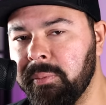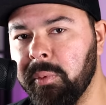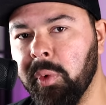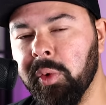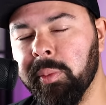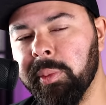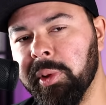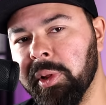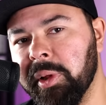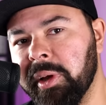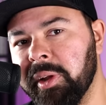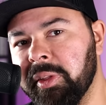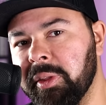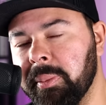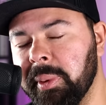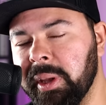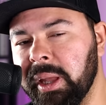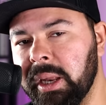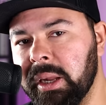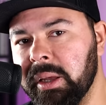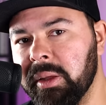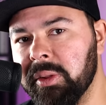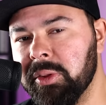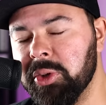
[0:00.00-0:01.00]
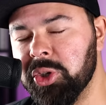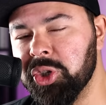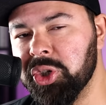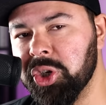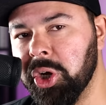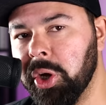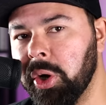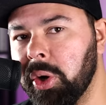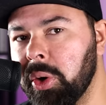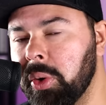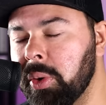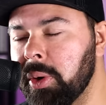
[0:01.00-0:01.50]
formula at the beginning of the
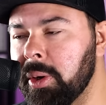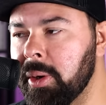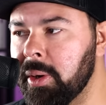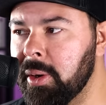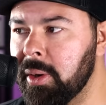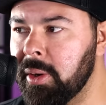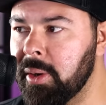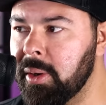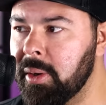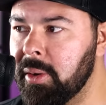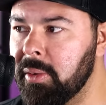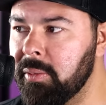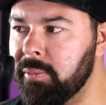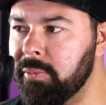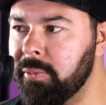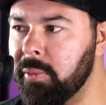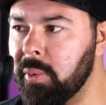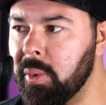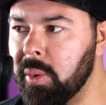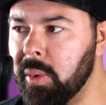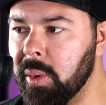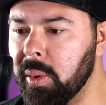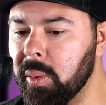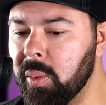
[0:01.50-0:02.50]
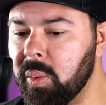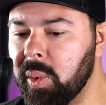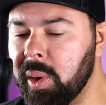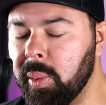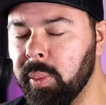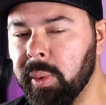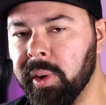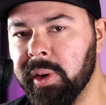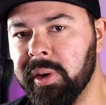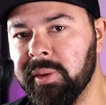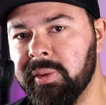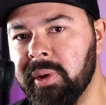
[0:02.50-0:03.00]
show for
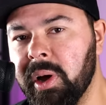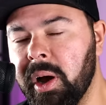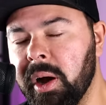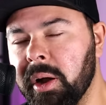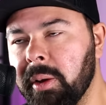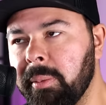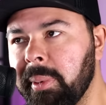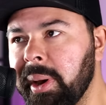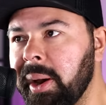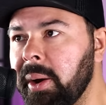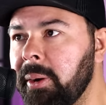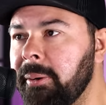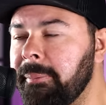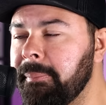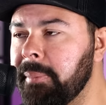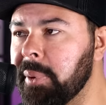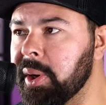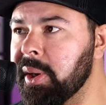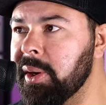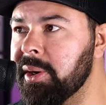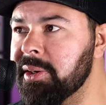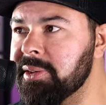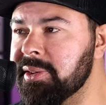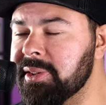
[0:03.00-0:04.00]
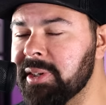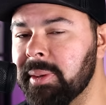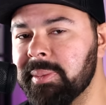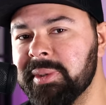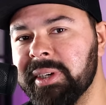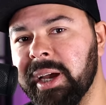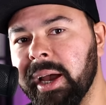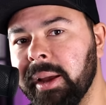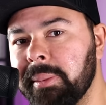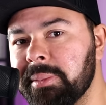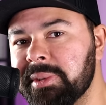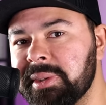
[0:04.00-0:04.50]
what we're going to talk about, because
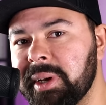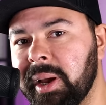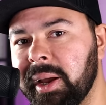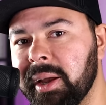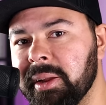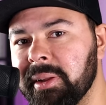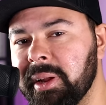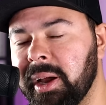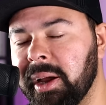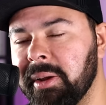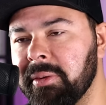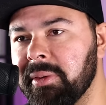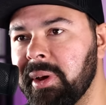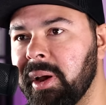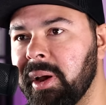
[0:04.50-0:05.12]
sometimes I